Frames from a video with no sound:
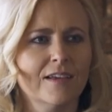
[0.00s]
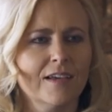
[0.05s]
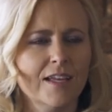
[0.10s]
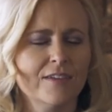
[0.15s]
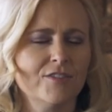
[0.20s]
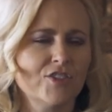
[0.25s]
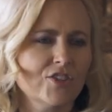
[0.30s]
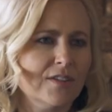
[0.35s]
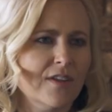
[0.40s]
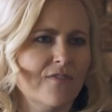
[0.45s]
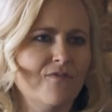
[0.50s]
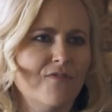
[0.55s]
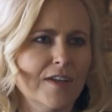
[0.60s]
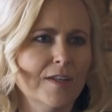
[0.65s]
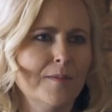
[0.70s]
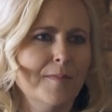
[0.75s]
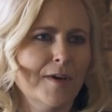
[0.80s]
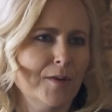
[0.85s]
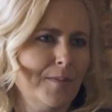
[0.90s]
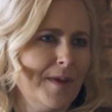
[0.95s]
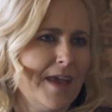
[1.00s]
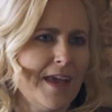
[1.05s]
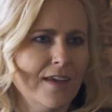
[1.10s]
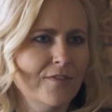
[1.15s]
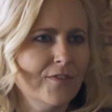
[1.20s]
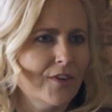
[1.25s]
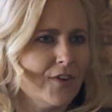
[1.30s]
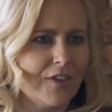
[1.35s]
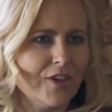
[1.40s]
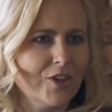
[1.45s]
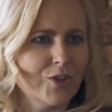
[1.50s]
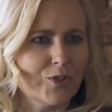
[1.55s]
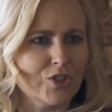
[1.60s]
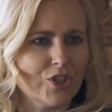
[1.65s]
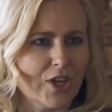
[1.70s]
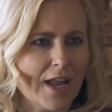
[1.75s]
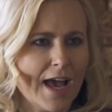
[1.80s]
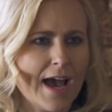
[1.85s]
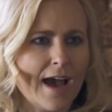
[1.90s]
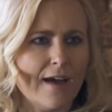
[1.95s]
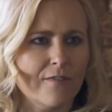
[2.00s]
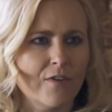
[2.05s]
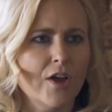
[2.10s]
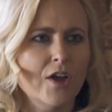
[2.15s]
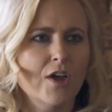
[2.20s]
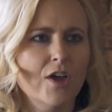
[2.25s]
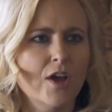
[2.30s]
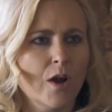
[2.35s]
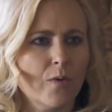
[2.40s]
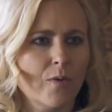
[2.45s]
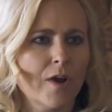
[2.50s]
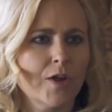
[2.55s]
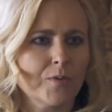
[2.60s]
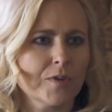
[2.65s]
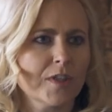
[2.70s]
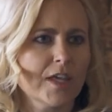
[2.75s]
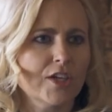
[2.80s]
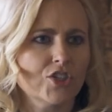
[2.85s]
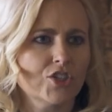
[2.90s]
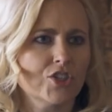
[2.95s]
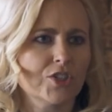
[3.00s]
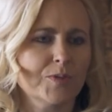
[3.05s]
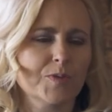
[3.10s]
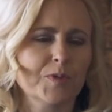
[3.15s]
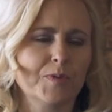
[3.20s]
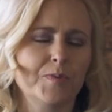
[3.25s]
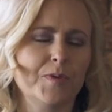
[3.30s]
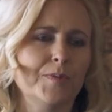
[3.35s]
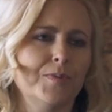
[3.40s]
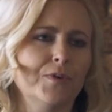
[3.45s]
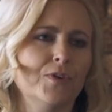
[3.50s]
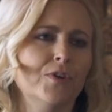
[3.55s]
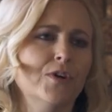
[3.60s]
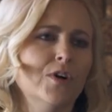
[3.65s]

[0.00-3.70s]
kind of just the fundamental behavior that you should have around relationships with people